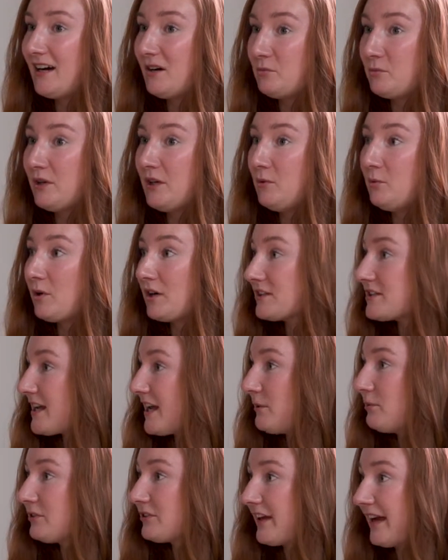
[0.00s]
We weren't
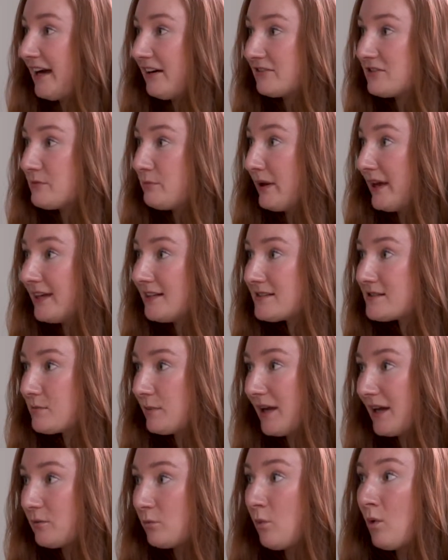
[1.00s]
able to have debates. We
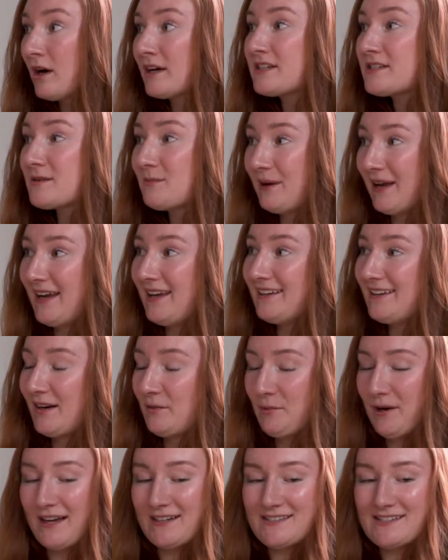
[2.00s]
had one debate and
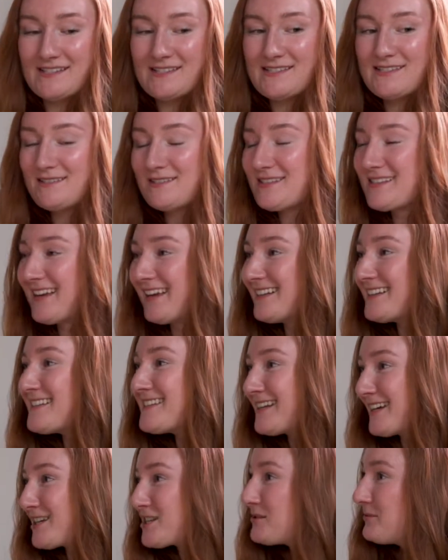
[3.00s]
we had to sit
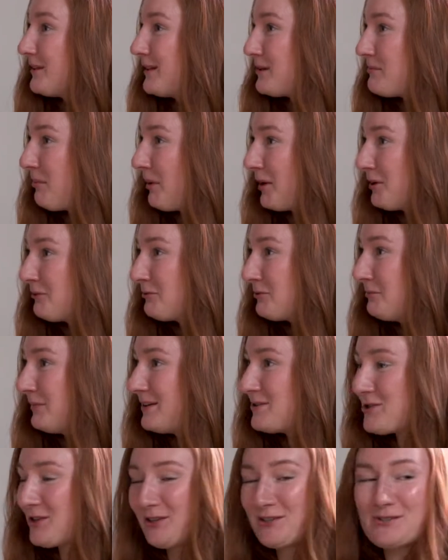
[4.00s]
6 feet apart from
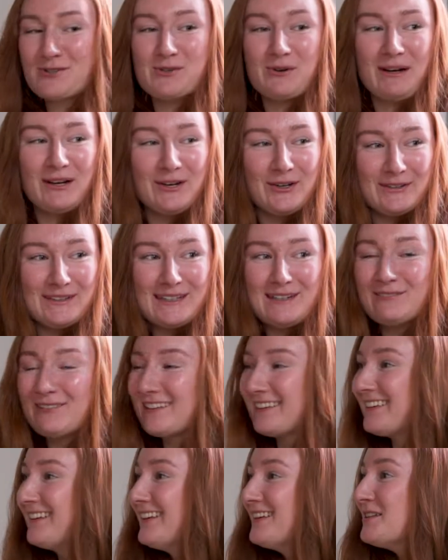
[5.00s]
each other. So I couldn't
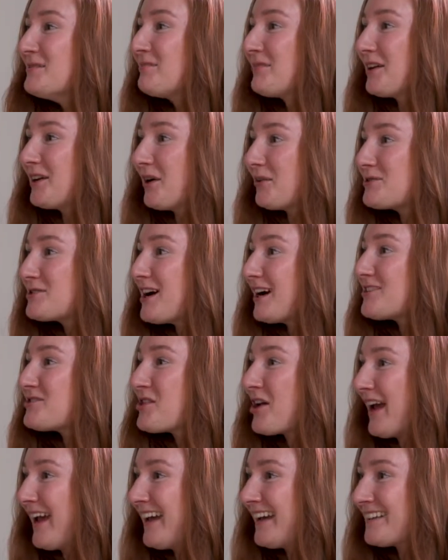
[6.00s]
even, touch
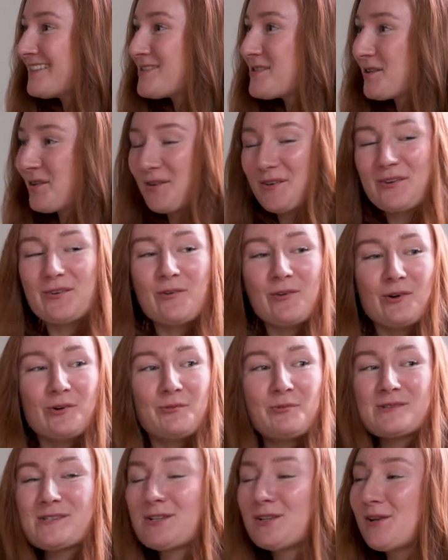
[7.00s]
hands or
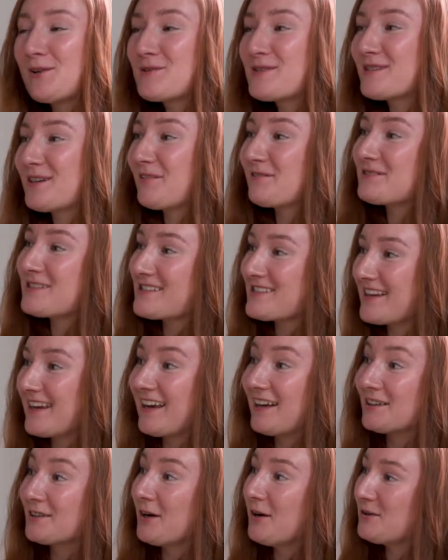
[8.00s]
was close enough to say
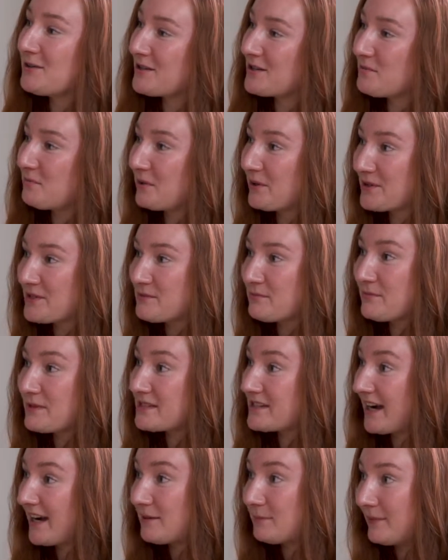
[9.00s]
hello to the person
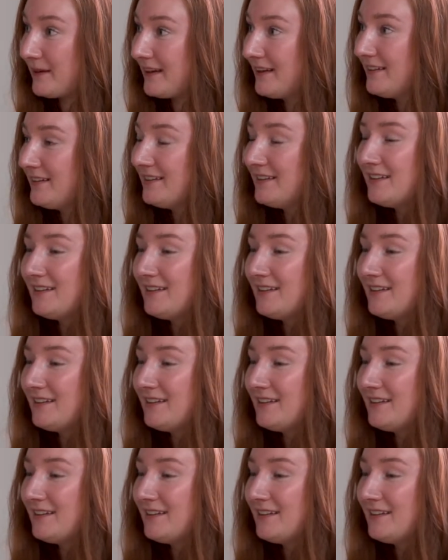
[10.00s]
beside me.